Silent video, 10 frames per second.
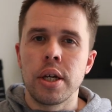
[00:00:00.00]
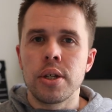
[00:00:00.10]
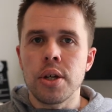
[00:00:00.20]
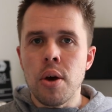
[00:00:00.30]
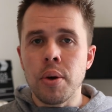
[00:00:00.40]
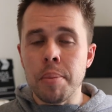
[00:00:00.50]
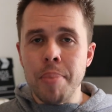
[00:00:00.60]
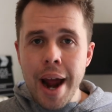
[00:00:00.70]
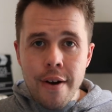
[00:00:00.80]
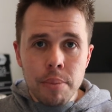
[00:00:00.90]
So
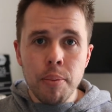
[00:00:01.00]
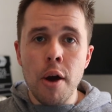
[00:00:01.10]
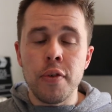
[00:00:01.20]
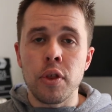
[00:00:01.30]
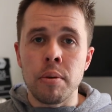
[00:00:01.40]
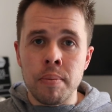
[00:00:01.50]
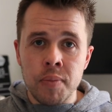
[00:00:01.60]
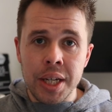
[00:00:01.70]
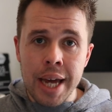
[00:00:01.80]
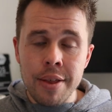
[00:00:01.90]
comparing both of them
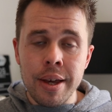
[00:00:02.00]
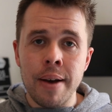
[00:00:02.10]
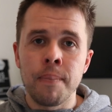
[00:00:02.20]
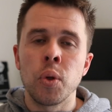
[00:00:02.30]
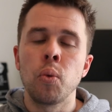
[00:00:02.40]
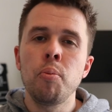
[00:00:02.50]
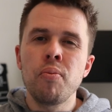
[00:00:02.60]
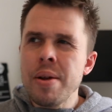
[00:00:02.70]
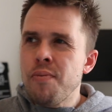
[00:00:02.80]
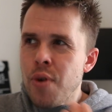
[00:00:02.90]
together,
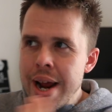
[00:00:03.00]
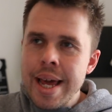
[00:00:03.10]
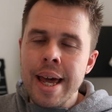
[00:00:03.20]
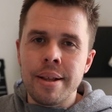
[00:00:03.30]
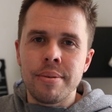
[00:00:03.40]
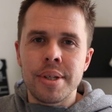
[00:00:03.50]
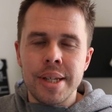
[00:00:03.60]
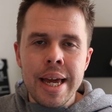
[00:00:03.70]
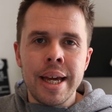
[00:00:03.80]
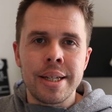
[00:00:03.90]
we be really
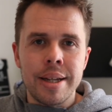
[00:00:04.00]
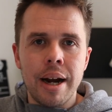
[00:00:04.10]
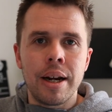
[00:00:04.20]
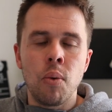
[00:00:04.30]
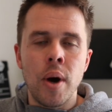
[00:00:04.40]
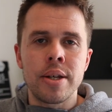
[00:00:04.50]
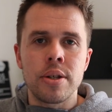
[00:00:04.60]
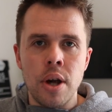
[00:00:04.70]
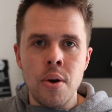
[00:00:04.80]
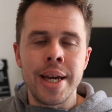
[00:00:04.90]
seeing exactly where
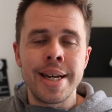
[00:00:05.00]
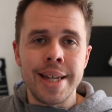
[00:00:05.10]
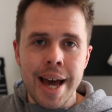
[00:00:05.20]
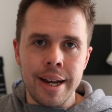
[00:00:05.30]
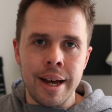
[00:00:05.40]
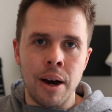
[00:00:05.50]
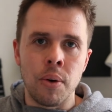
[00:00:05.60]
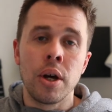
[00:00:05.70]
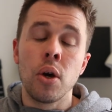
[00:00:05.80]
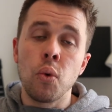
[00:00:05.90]
Sony is at
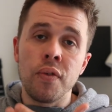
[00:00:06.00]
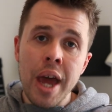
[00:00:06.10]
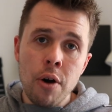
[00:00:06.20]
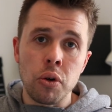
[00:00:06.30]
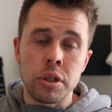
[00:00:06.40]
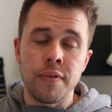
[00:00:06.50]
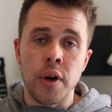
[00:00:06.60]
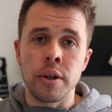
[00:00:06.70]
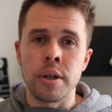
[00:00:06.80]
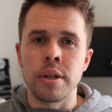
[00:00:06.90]
now with their
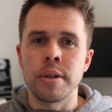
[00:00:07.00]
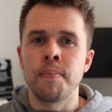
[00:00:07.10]
autofocus